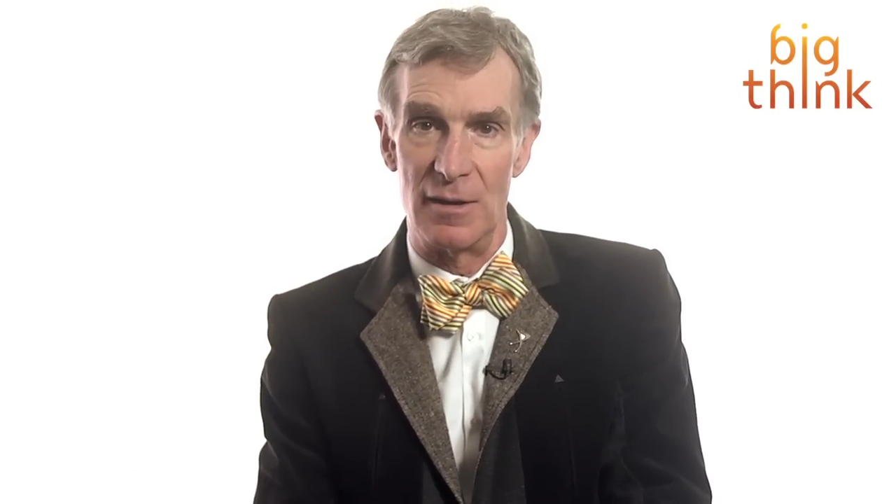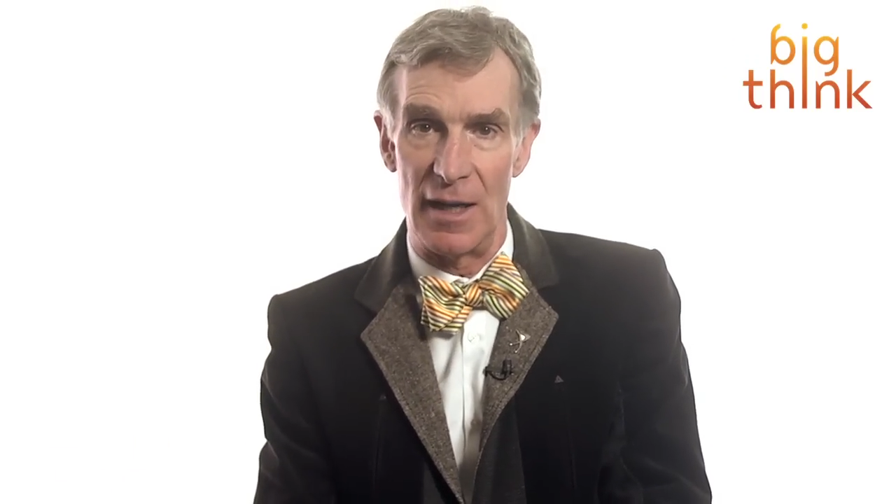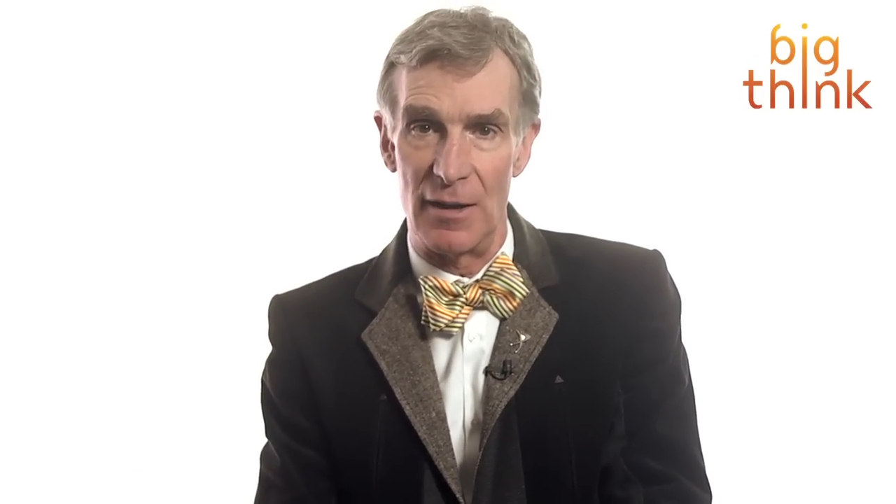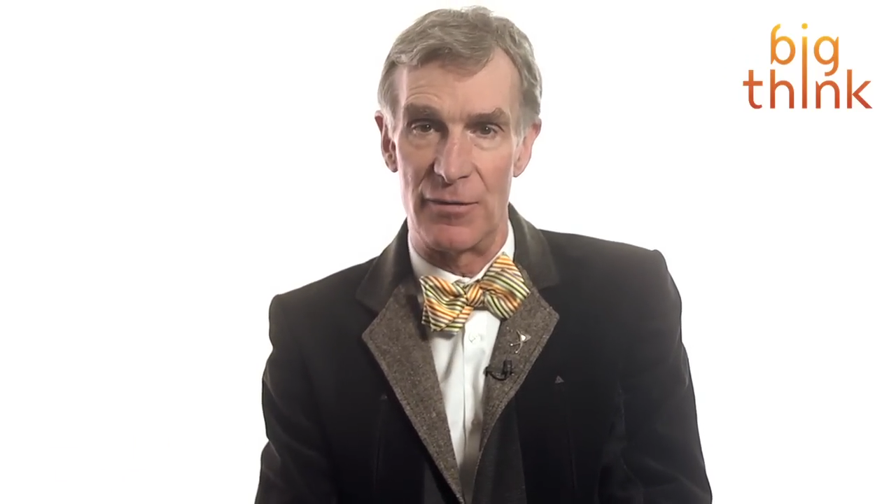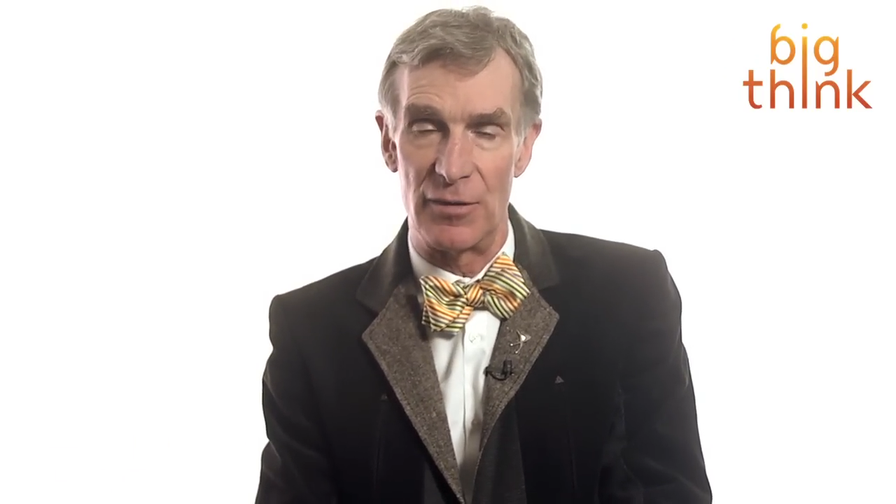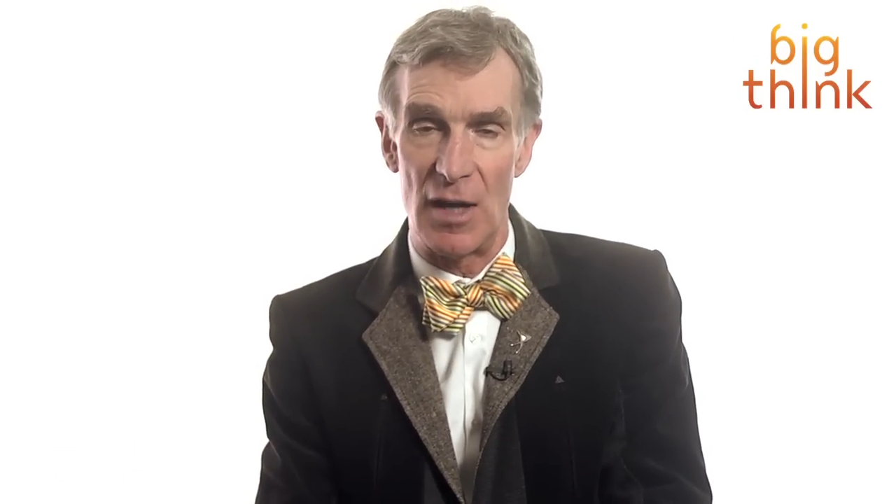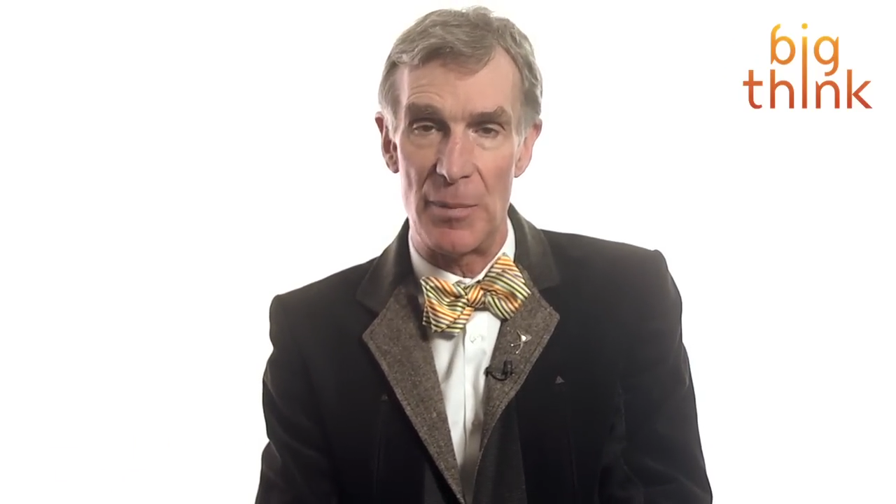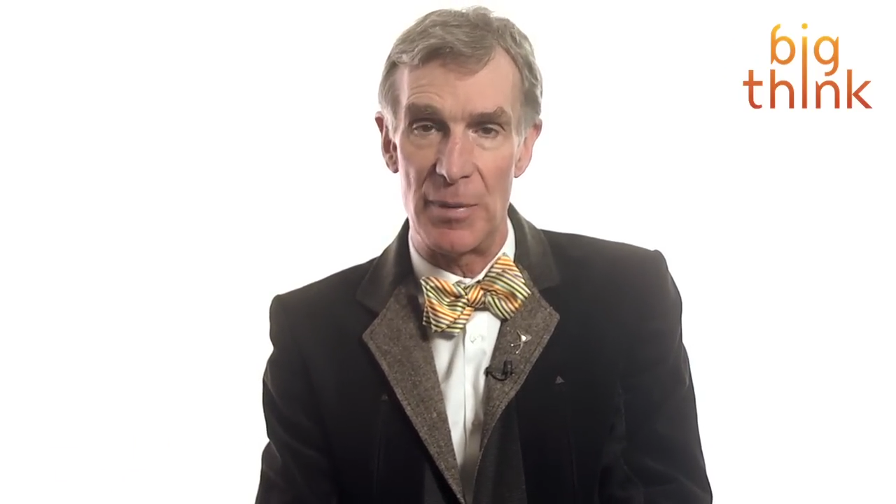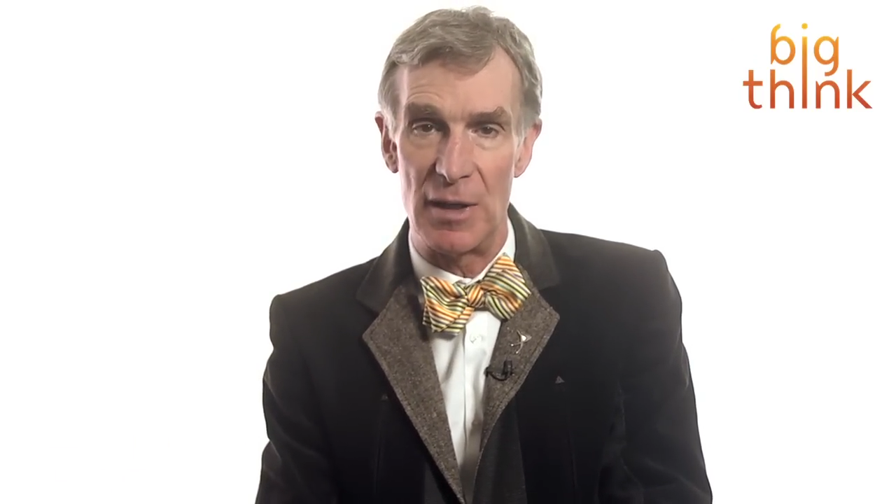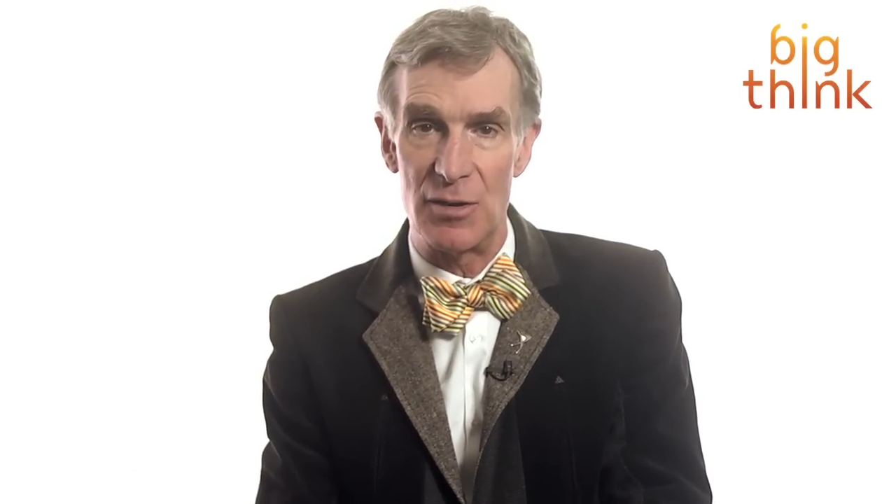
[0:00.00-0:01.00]
they had
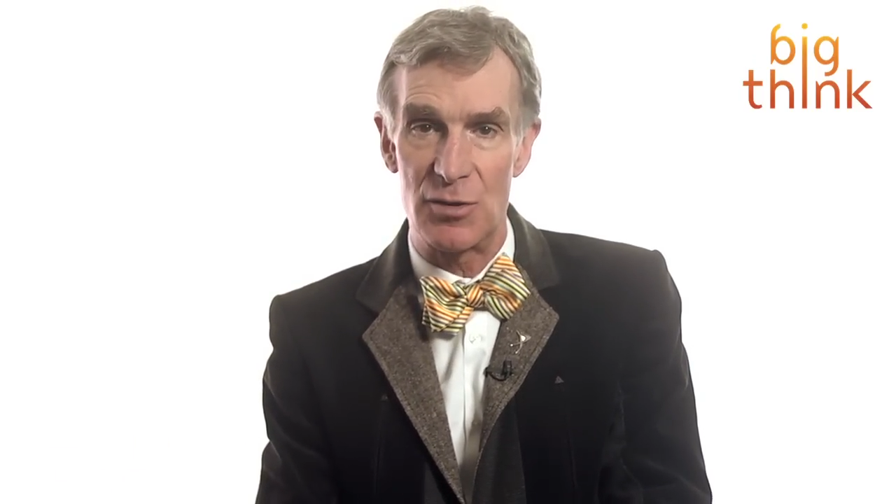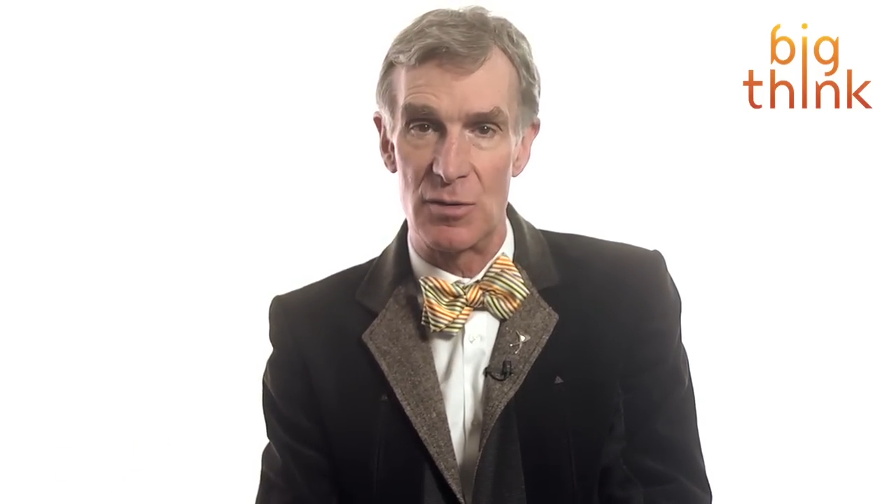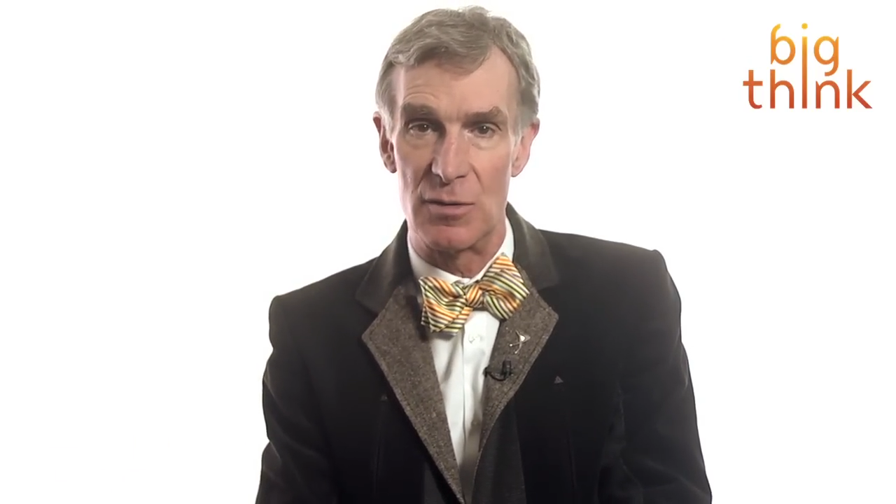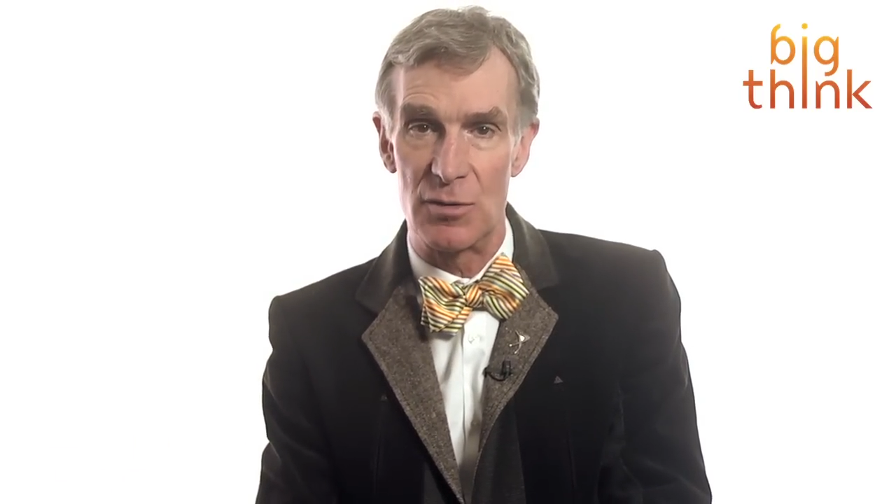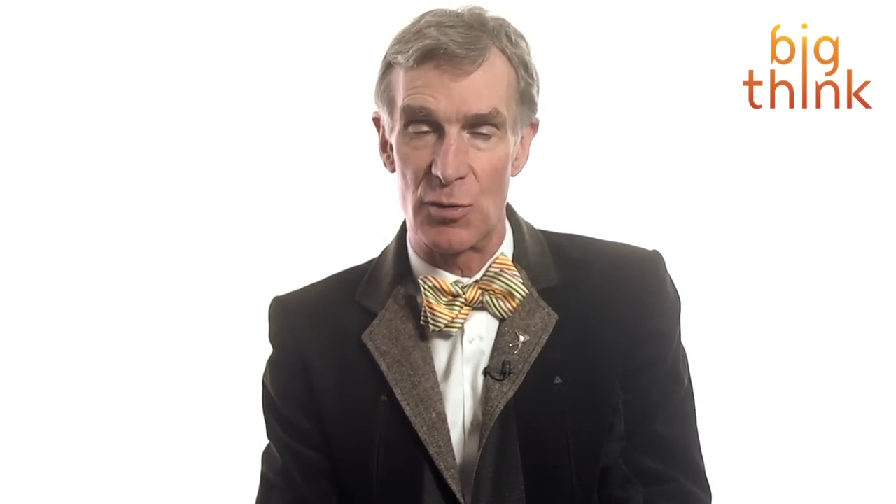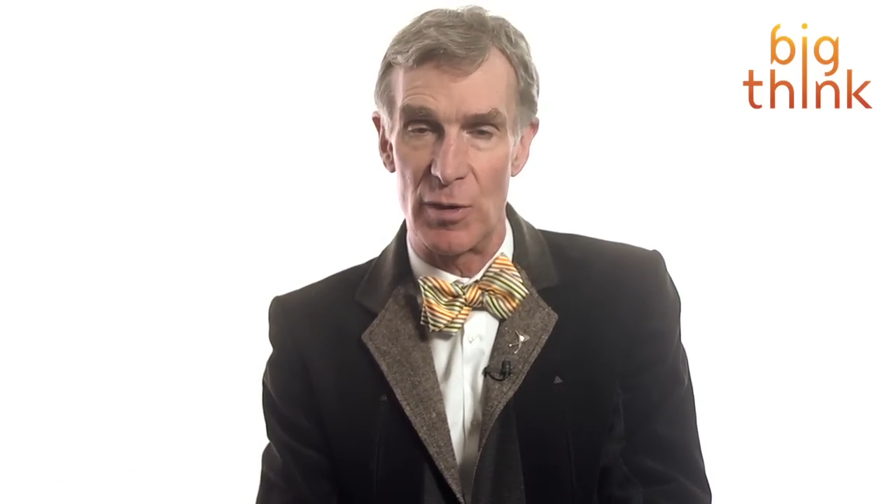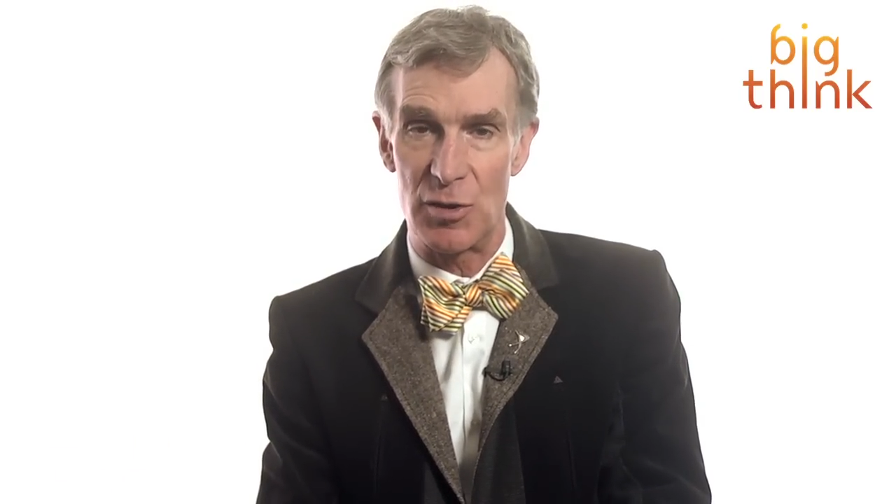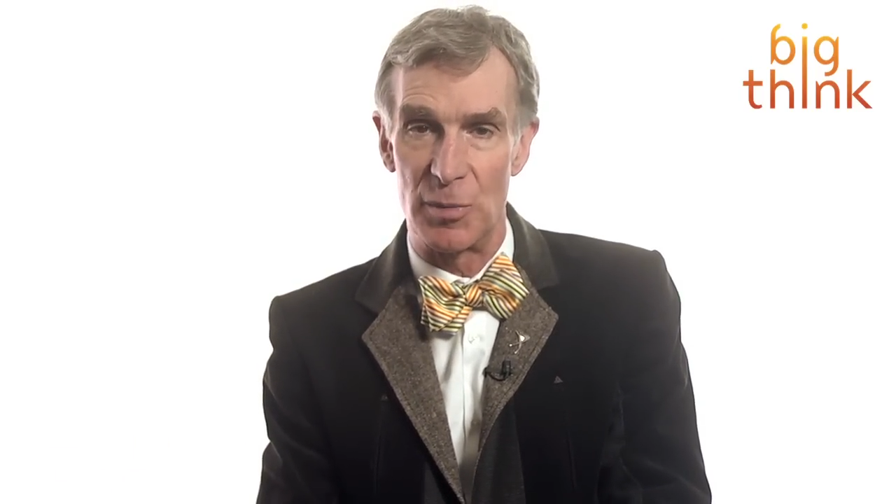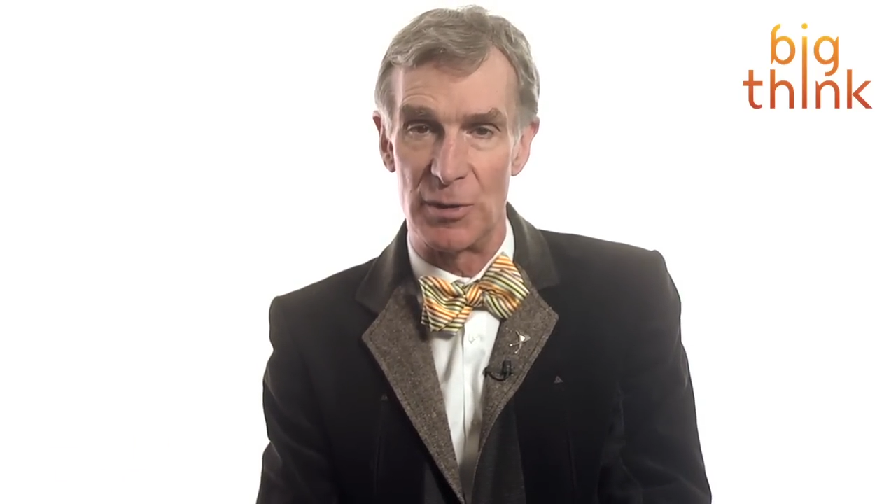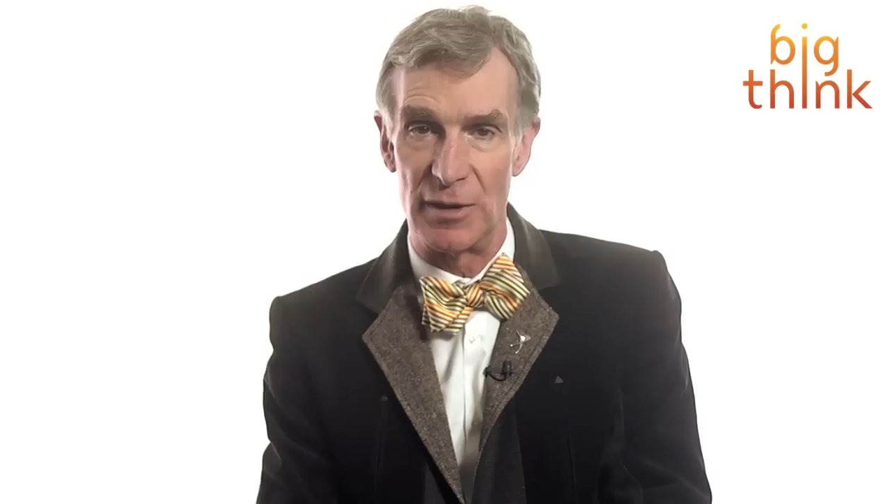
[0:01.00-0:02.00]
floppy,
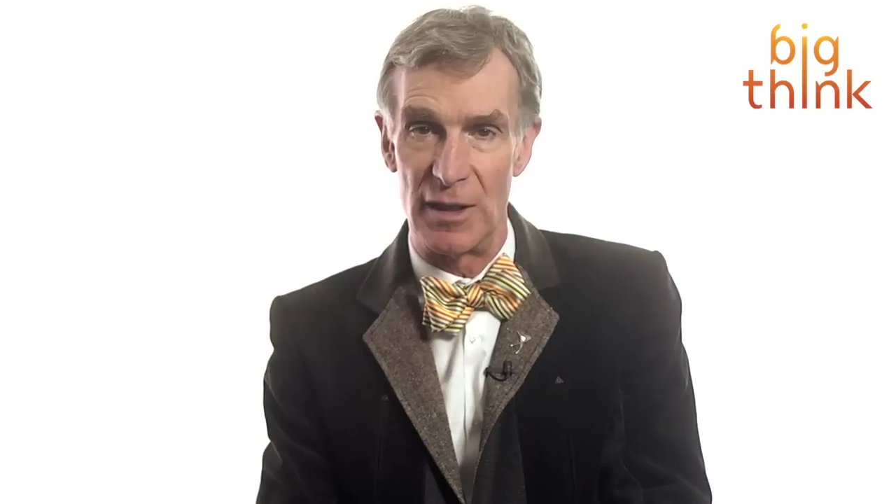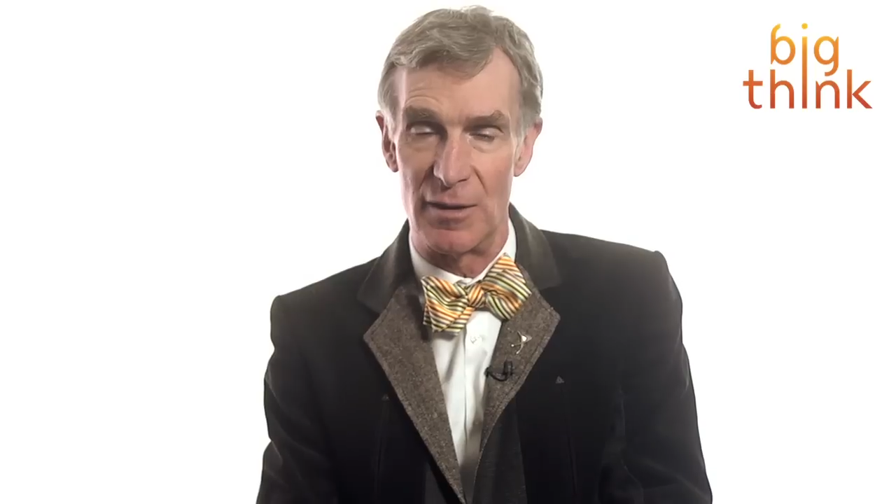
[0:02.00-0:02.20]
scritchable